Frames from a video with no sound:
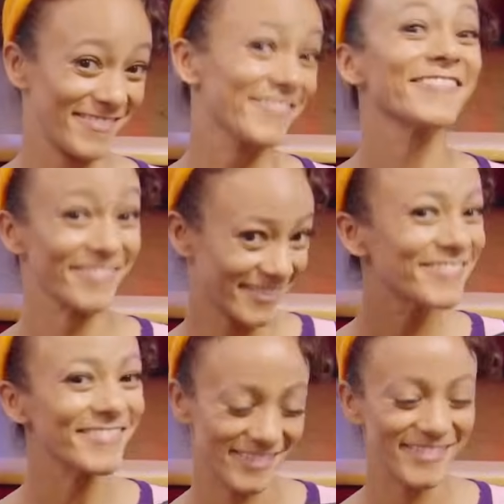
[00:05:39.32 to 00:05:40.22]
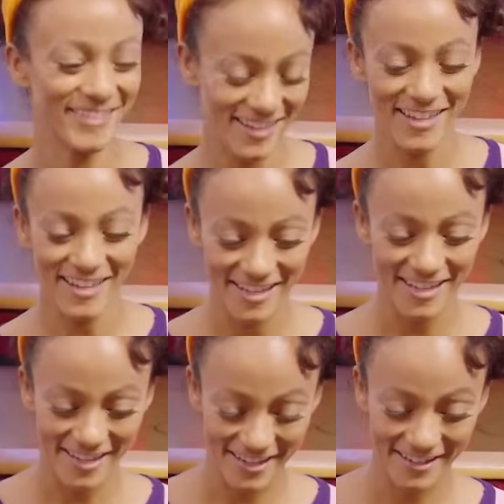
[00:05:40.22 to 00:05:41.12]

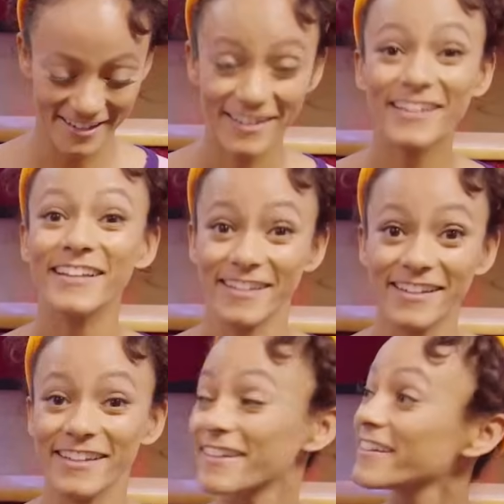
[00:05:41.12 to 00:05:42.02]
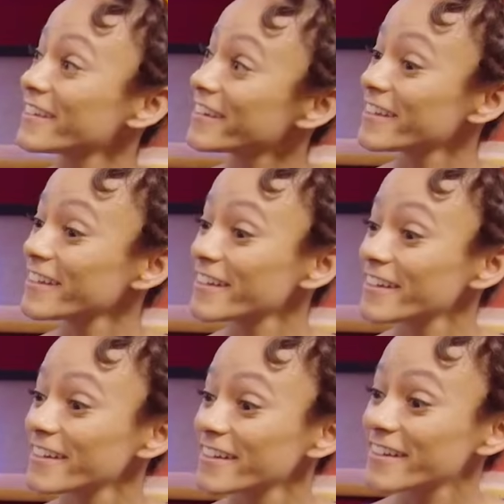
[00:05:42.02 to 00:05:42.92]

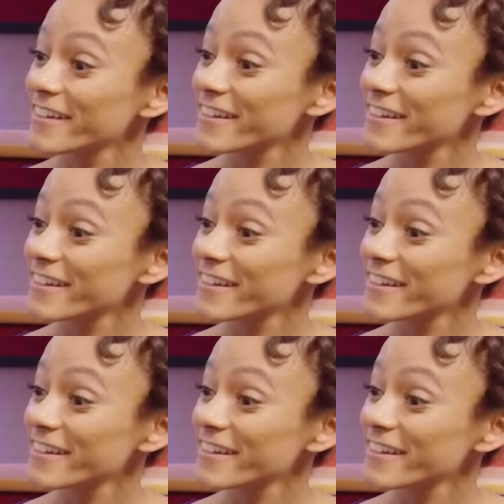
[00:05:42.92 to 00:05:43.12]
No words are spoken by the person on screen.